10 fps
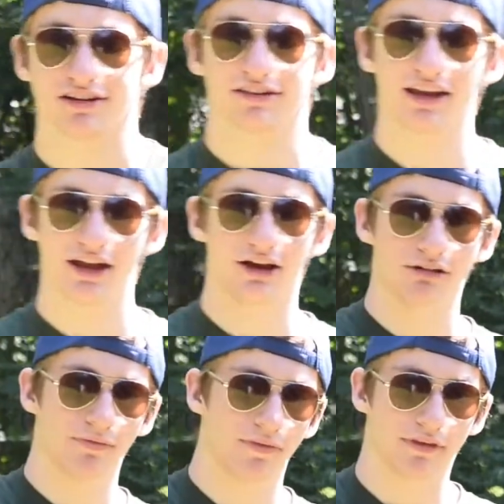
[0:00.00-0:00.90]
Now,
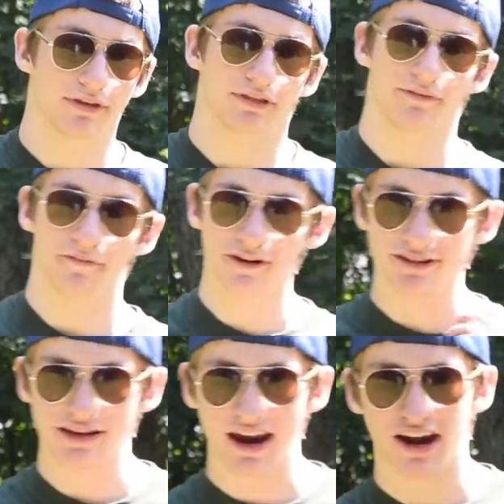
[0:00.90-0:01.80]
the first
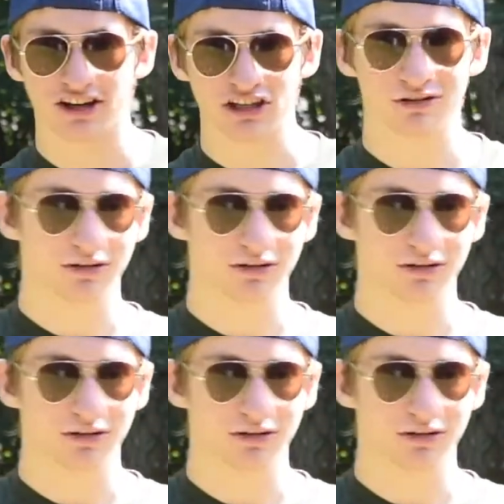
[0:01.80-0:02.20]
thing you gotta do